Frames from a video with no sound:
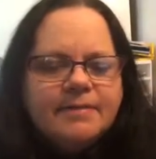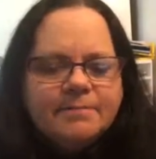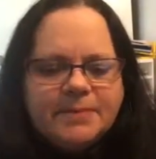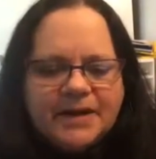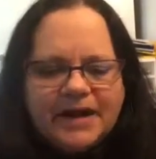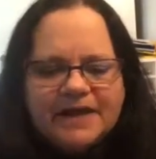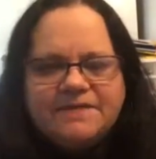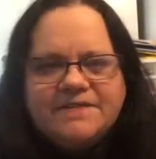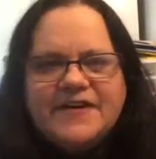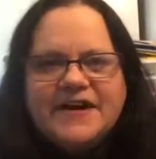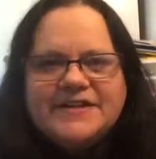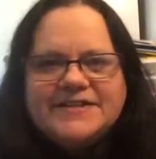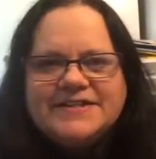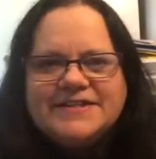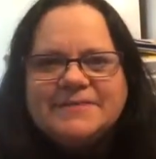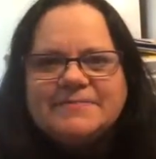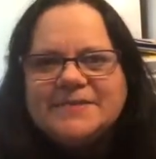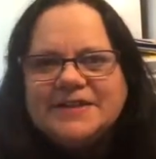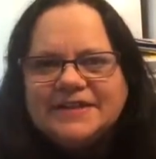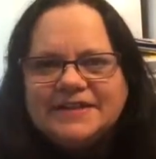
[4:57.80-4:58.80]
But I found
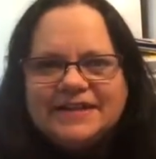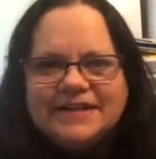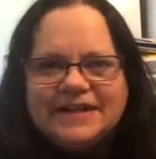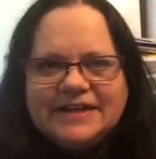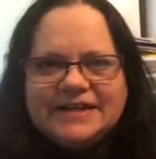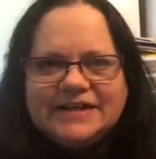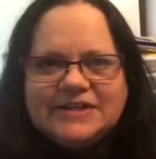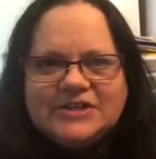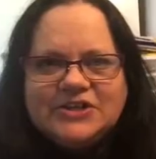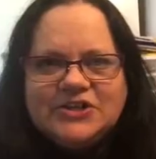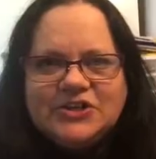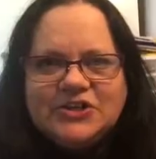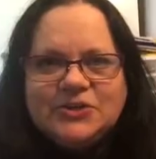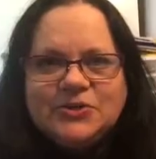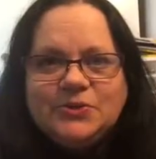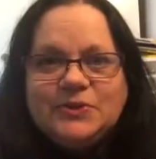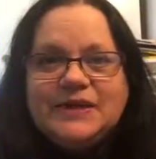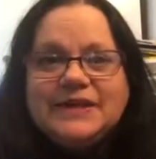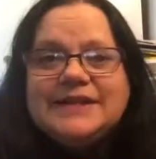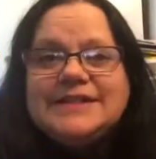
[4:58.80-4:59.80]
something that I could
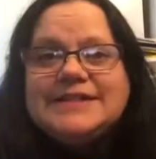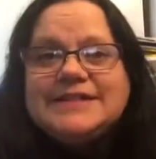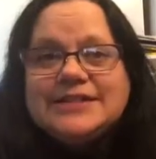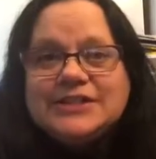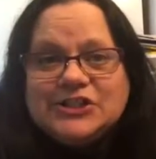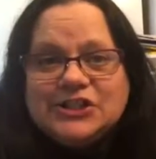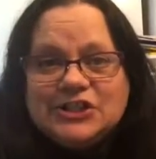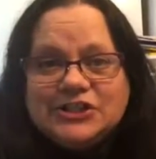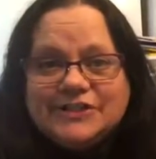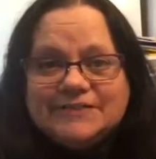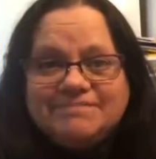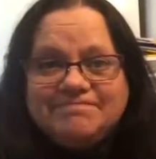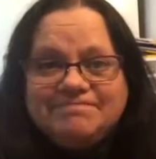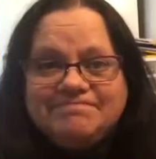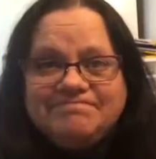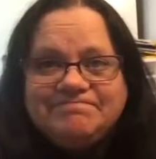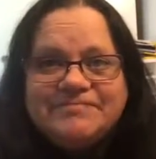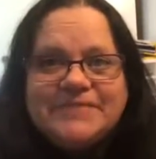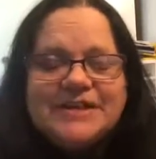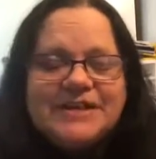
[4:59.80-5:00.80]
do in addition.
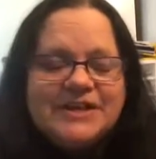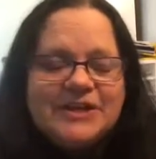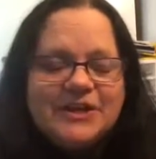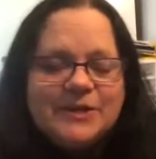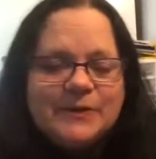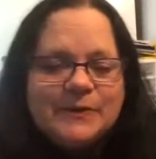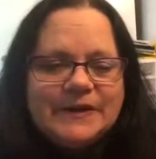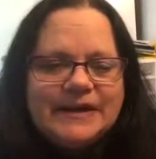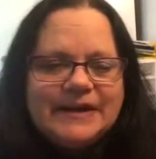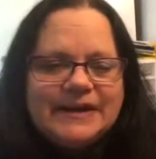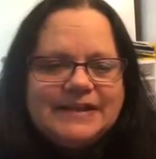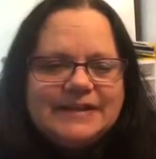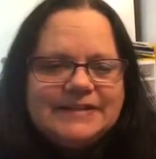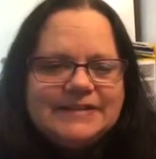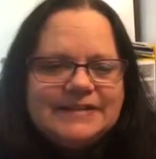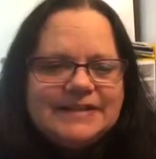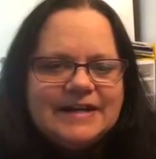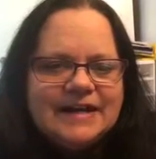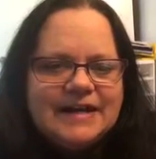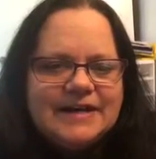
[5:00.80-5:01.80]

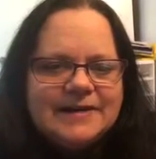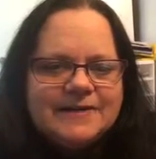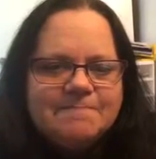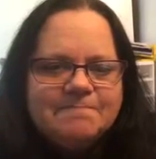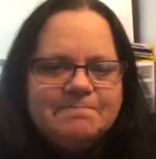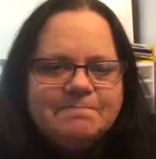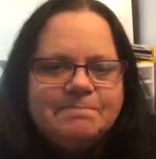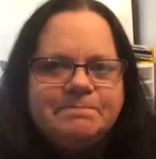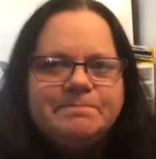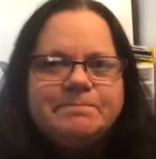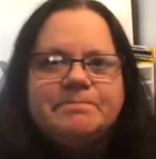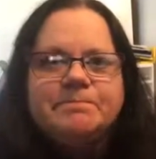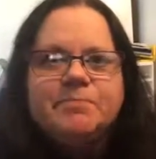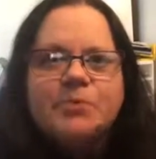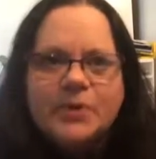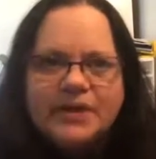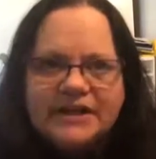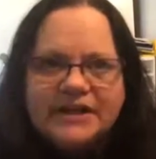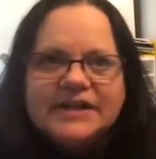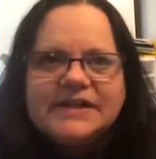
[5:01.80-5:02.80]
and
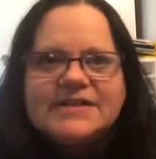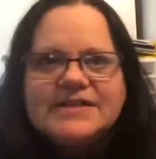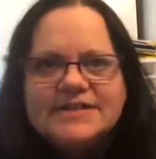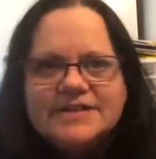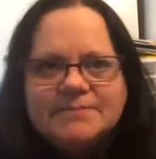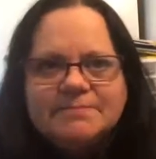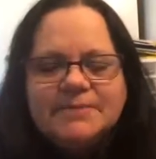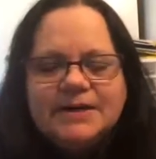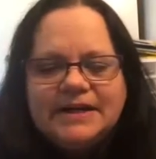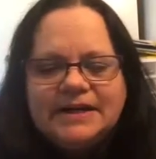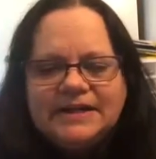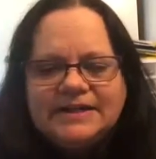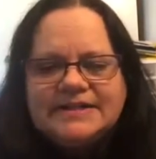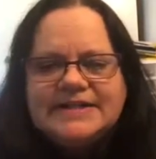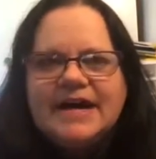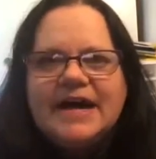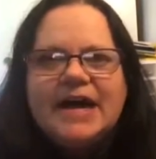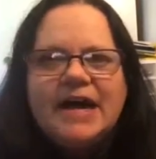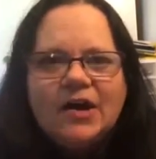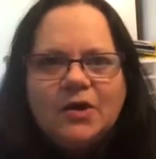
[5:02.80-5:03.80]
bring in some money
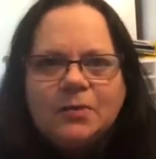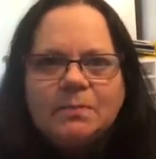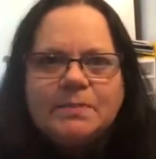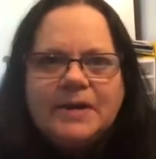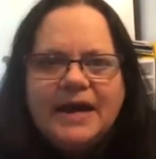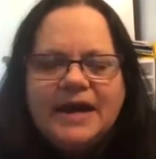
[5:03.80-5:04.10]
to help